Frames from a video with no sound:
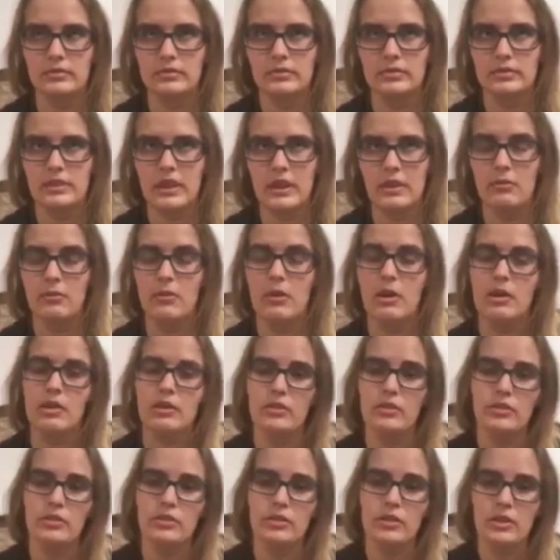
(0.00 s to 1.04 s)
that
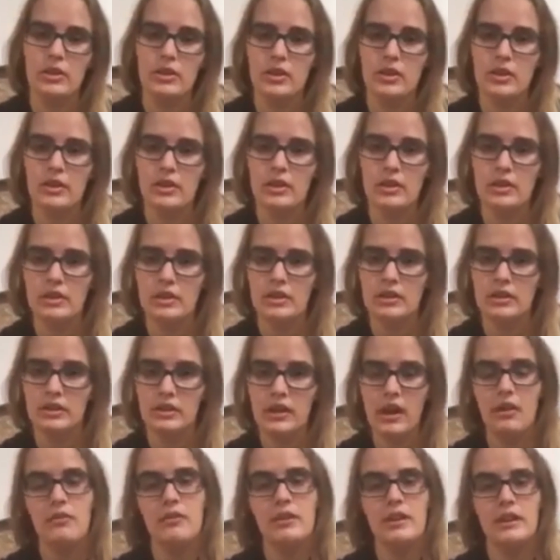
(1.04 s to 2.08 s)
was
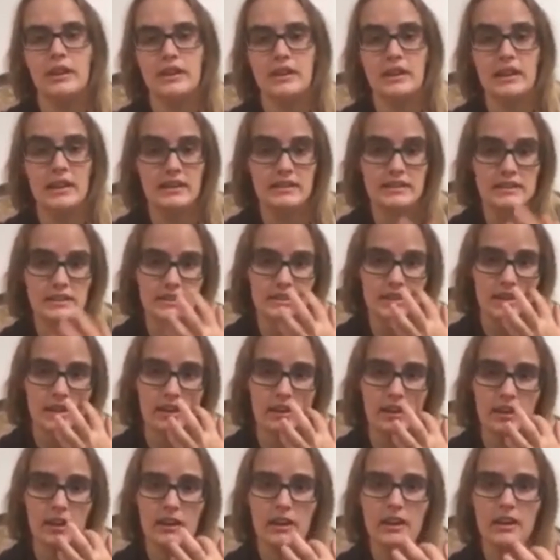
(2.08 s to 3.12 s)
not really
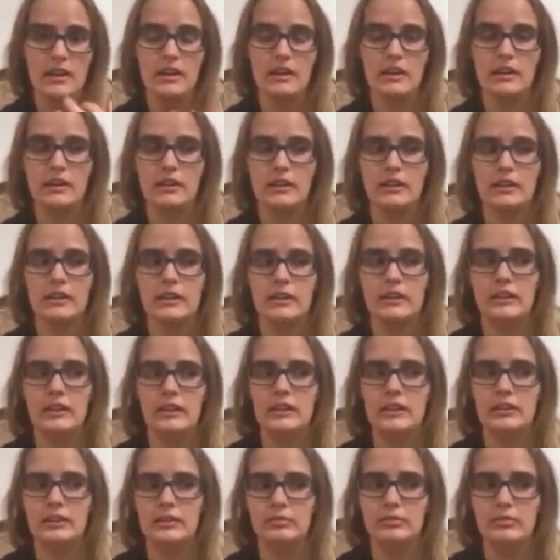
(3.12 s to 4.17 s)
necessary
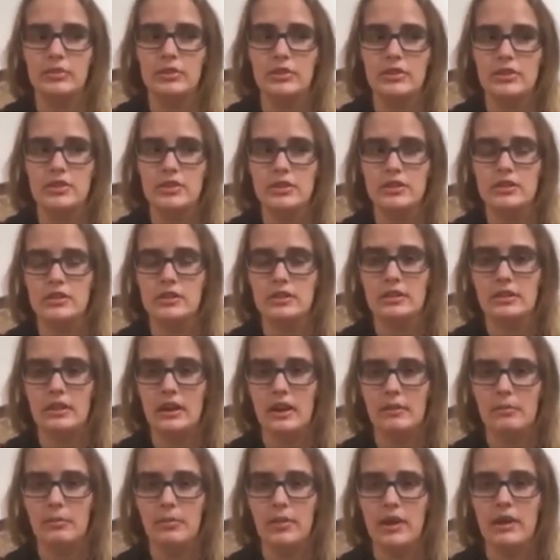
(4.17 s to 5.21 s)
usually,
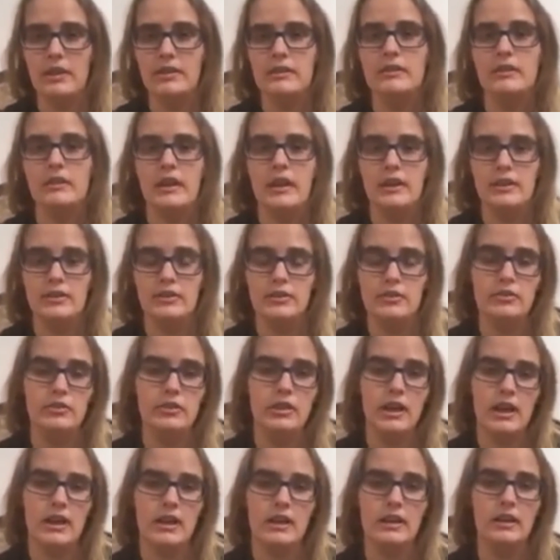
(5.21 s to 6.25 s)
but I do
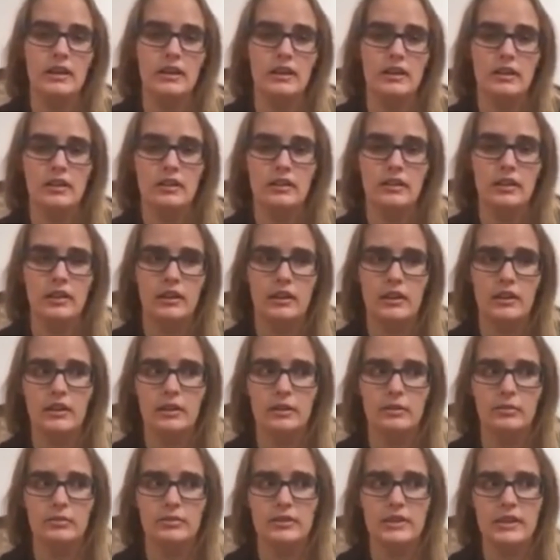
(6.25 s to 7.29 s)
like
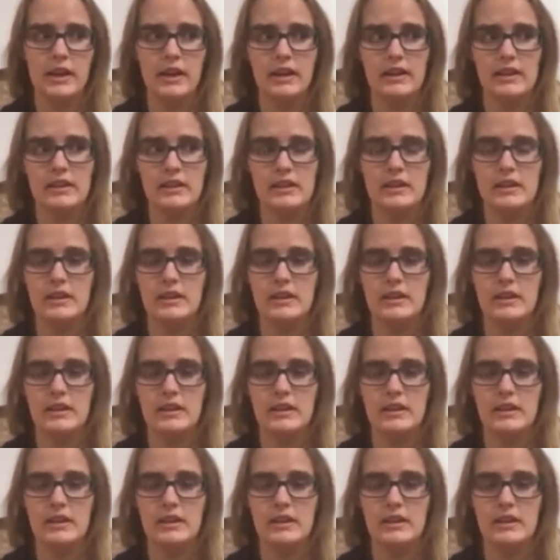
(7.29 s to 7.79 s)
the idea